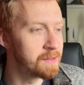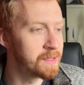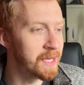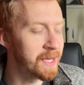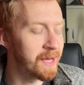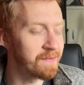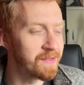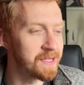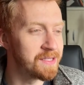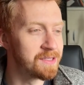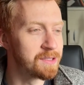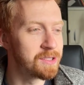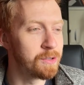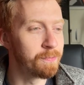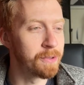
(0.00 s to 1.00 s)
They have these
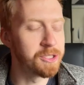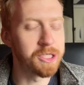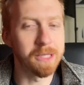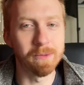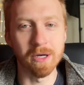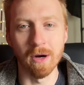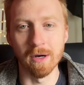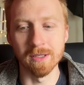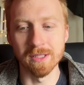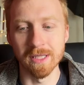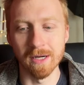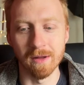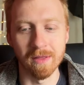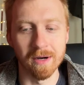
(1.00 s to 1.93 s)
super cheap cars there